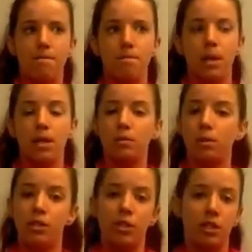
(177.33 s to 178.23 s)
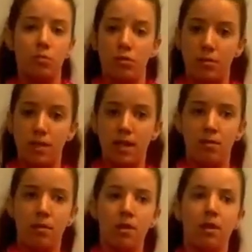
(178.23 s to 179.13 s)
because once you get the movement down
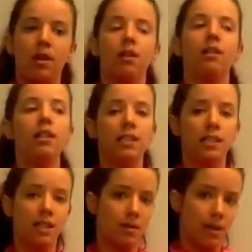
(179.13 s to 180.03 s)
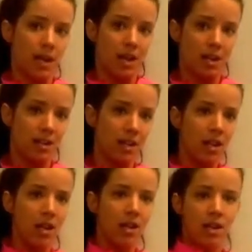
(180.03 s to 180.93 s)
with your less dominant hand,
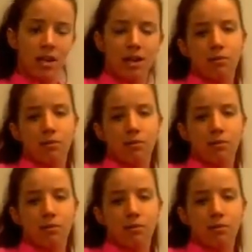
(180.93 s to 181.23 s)
it